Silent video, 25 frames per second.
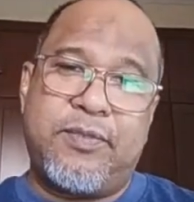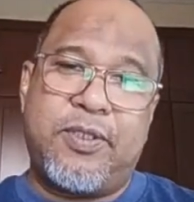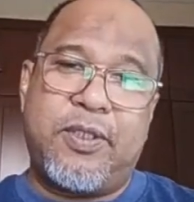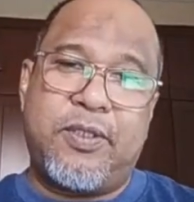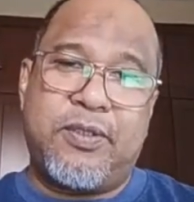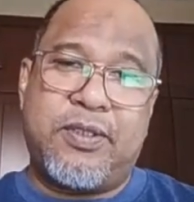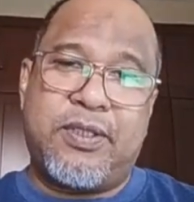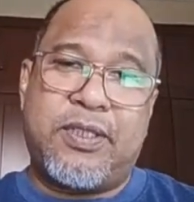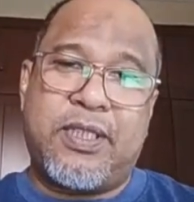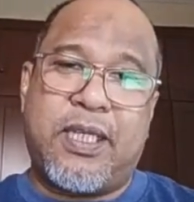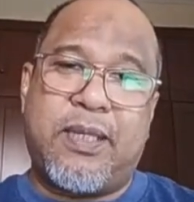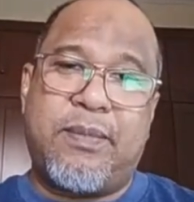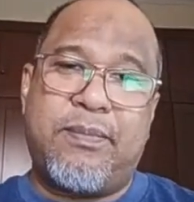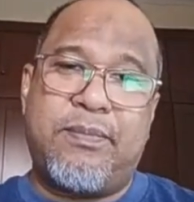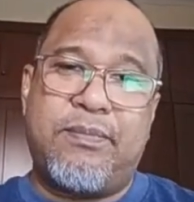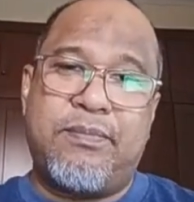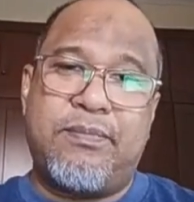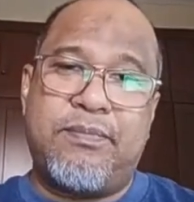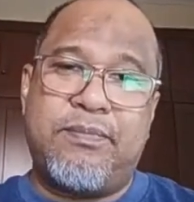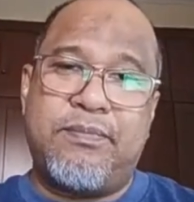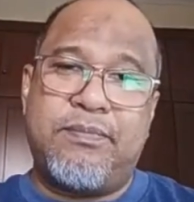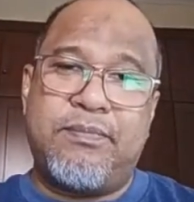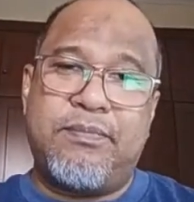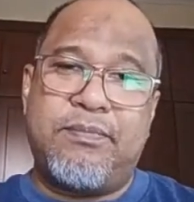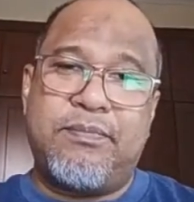some
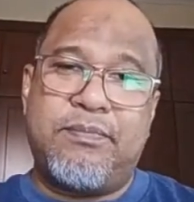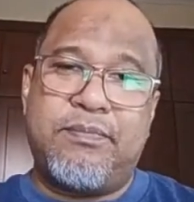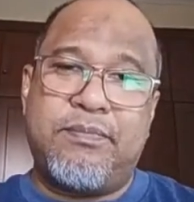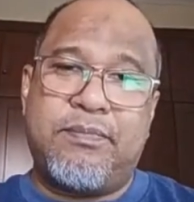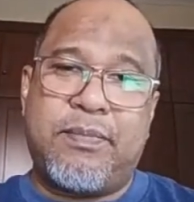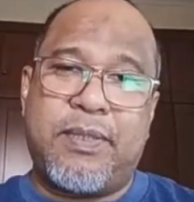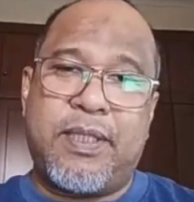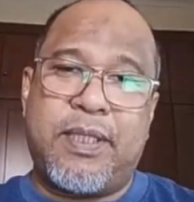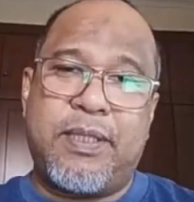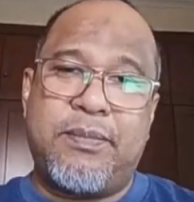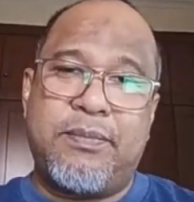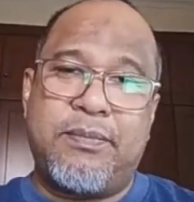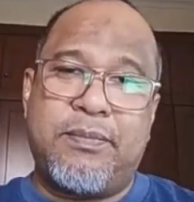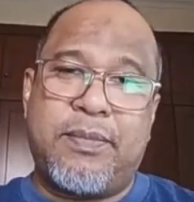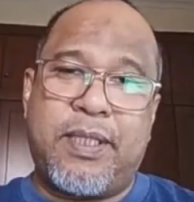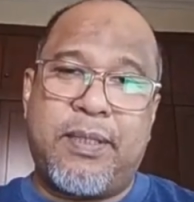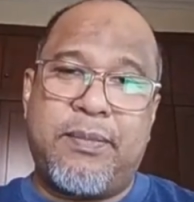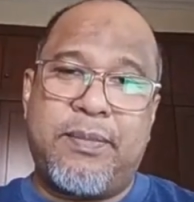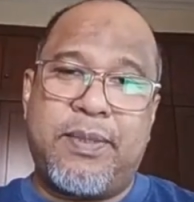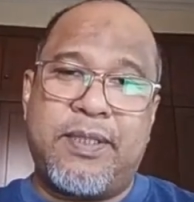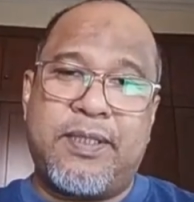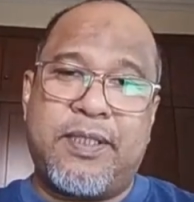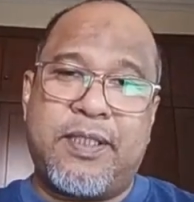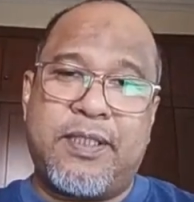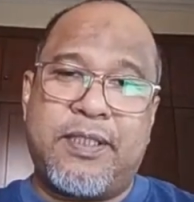might be
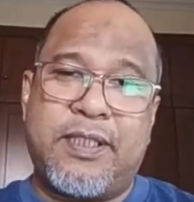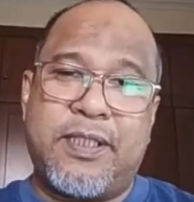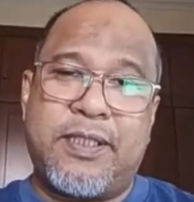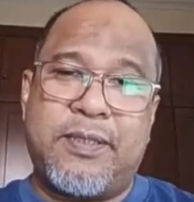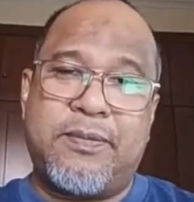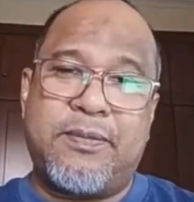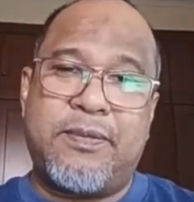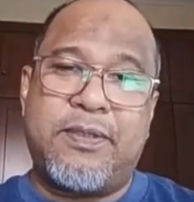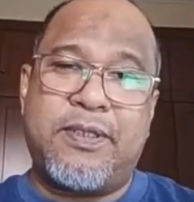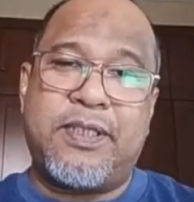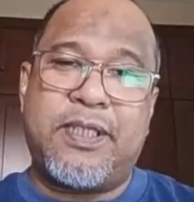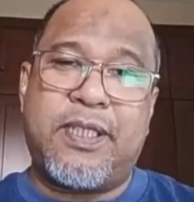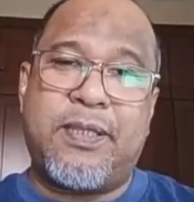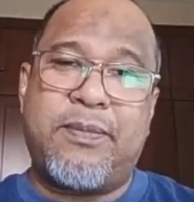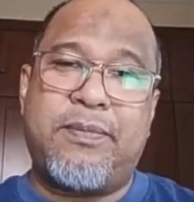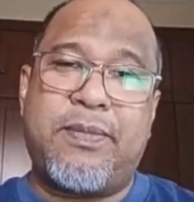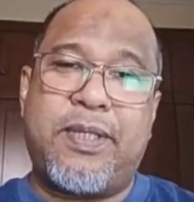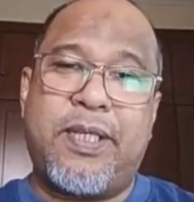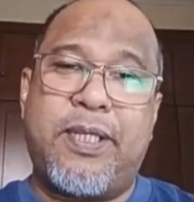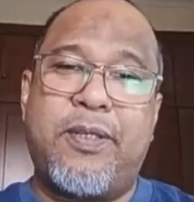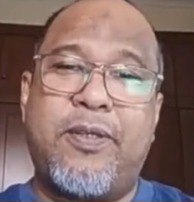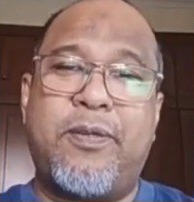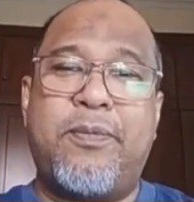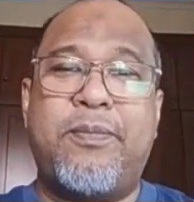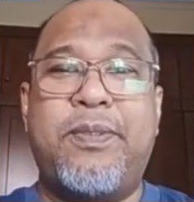successful, some might
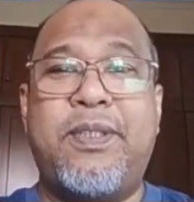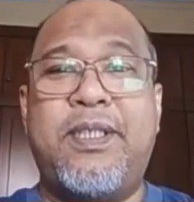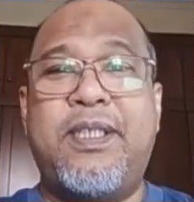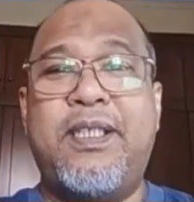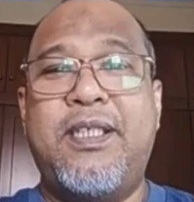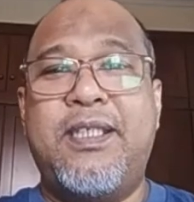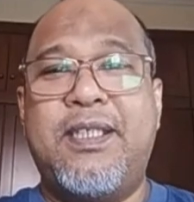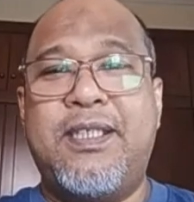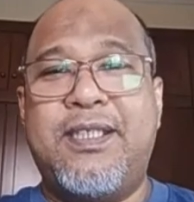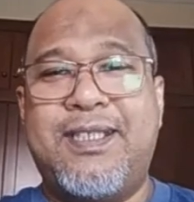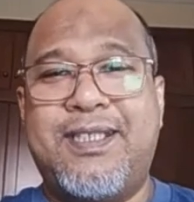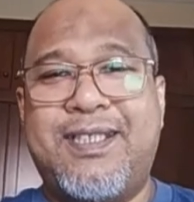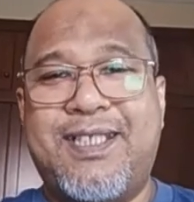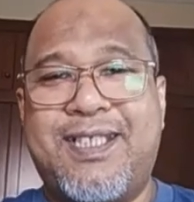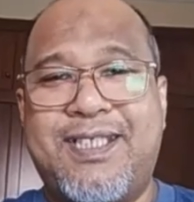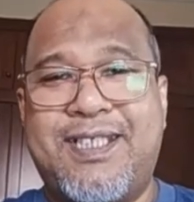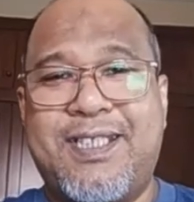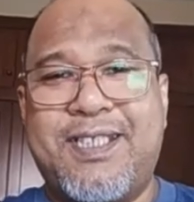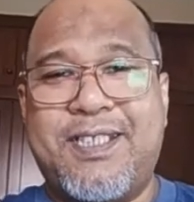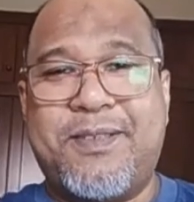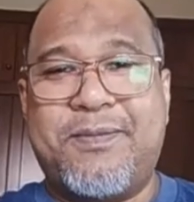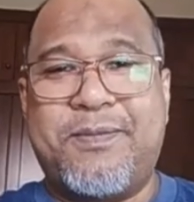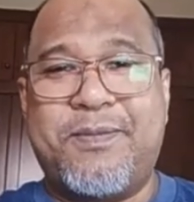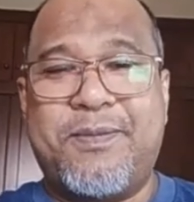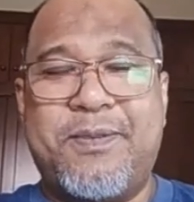not be
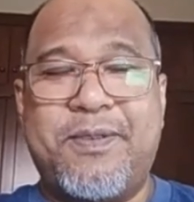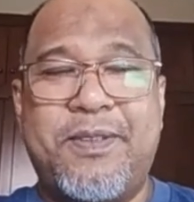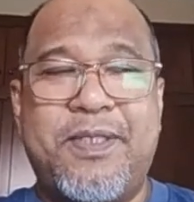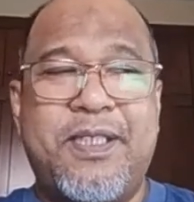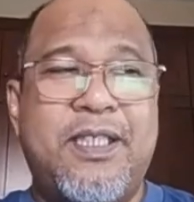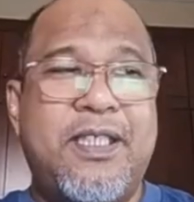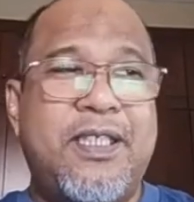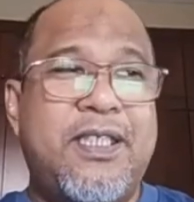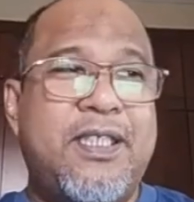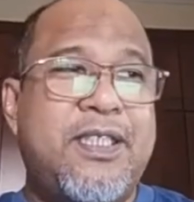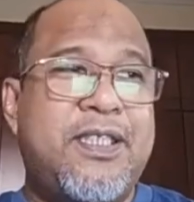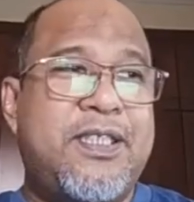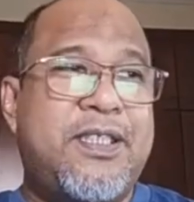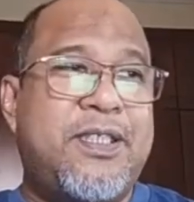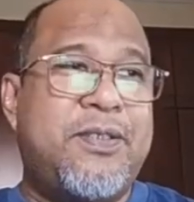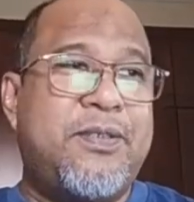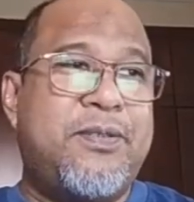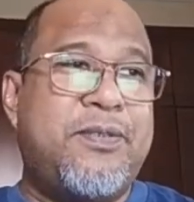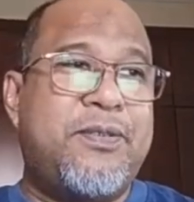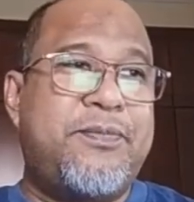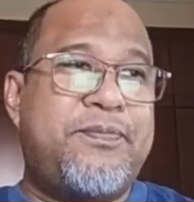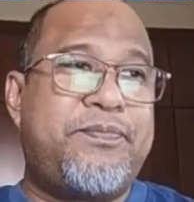successful. So